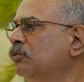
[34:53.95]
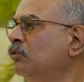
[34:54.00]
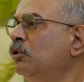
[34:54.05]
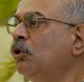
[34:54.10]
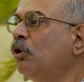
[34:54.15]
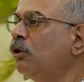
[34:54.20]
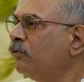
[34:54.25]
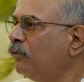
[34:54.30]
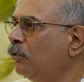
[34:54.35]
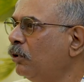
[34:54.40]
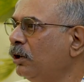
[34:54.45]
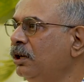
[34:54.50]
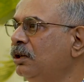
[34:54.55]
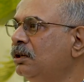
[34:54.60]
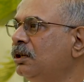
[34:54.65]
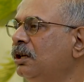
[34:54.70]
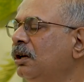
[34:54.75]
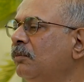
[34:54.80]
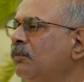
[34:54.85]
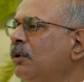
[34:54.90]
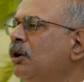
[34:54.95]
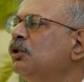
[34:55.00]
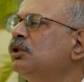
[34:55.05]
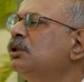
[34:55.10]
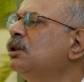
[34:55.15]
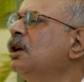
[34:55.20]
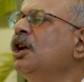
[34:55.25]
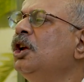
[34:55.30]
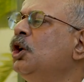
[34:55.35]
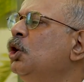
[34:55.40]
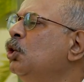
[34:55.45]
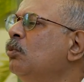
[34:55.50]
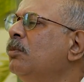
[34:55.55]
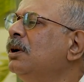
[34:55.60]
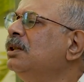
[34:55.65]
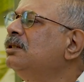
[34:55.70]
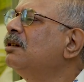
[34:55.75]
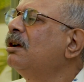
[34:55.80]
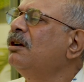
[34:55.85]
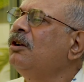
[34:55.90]
not for eating, because
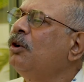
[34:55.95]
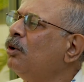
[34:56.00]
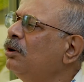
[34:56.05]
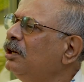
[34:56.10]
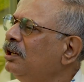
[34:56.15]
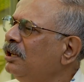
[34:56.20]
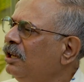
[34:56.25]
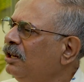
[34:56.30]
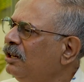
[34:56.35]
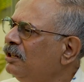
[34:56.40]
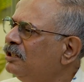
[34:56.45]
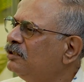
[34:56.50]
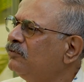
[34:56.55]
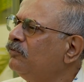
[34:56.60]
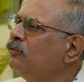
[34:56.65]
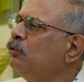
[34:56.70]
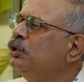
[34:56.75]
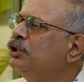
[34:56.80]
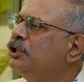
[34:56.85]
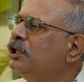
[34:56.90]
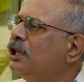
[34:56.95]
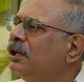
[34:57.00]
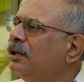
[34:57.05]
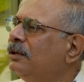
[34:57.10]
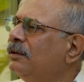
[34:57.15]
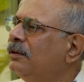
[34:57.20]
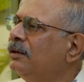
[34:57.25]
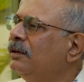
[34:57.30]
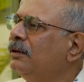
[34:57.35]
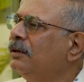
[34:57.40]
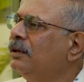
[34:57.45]
humans are not in its food chain.